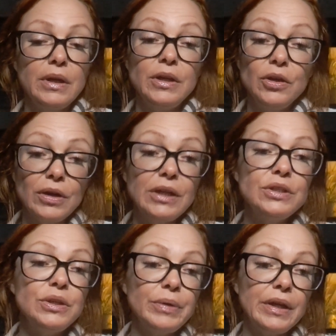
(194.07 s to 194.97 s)
You're gonna
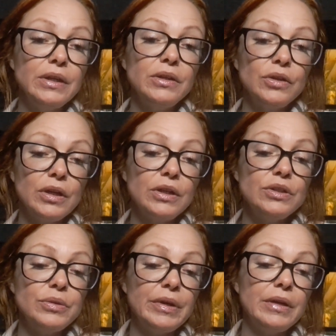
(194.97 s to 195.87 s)
do it. You're gonna
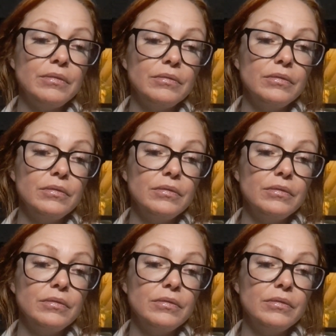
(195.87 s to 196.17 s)
do it.